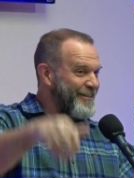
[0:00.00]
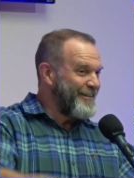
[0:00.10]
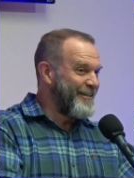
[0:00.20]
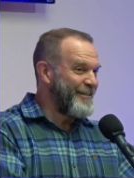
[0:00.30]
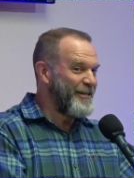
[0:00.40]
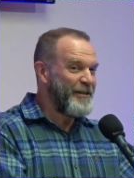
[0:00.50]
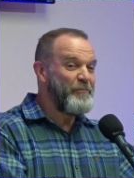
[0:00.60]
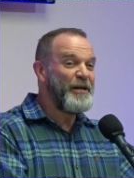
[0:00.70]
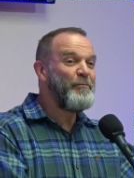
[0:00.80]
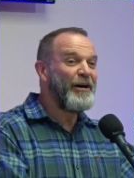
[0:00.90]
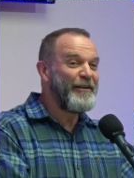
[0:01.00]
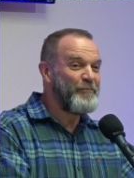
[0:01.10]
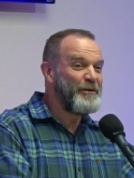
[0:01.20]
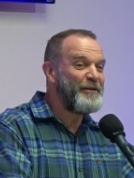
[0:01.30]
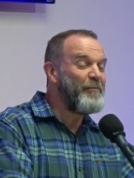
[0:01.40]
Anybody ever
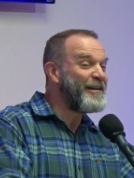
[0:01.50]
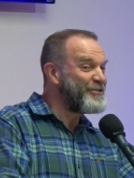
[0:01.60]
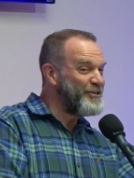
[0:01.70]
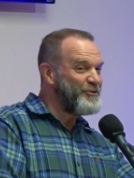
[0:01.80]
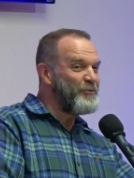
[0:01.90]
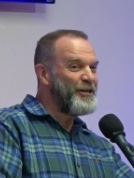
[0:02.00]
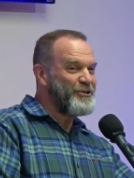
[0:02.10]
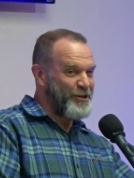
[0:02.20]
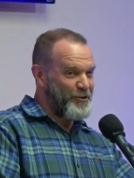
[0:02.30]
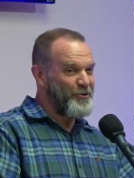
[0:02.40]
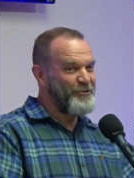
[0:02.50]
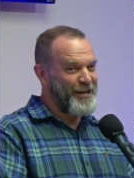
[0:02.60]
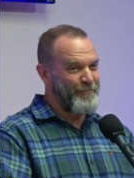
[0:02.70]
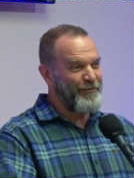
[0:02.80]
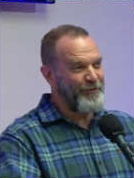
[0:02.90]
been in my situation and heard
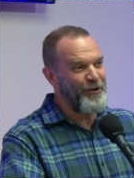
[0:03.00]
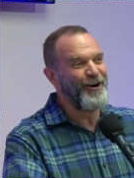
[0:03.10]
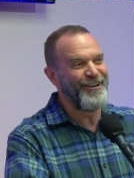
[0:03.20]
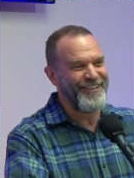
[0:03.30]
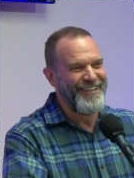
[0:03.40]
that before?